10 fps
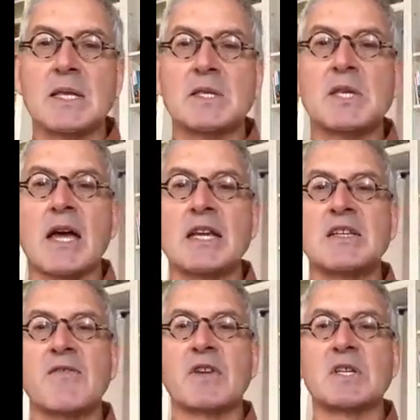and
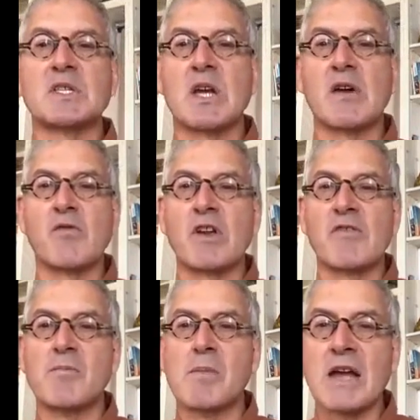scientific discovery
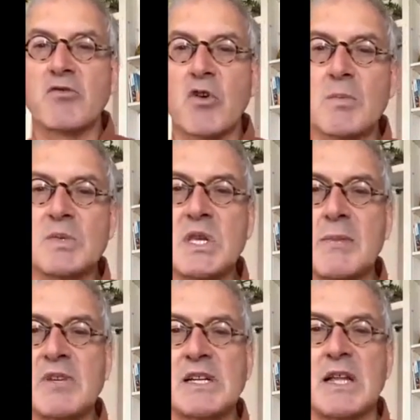of microbes and
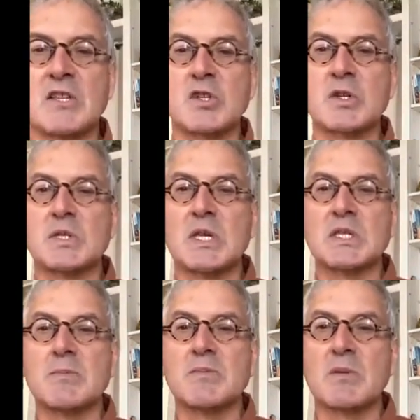immunological
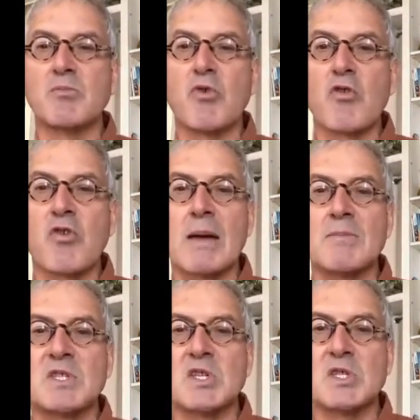systems and
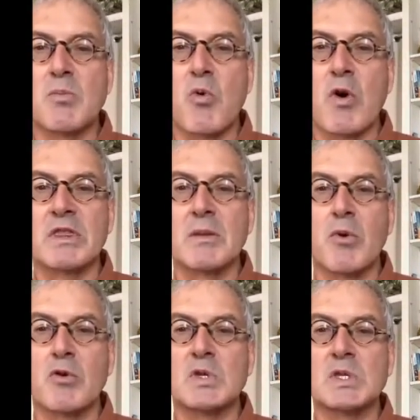programs to support the
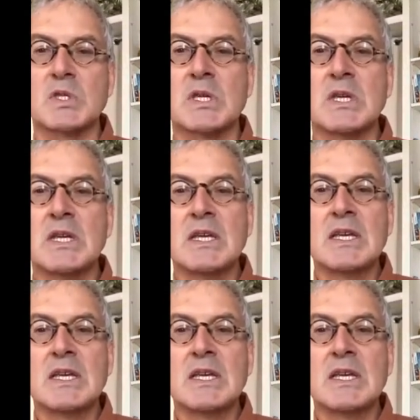purchase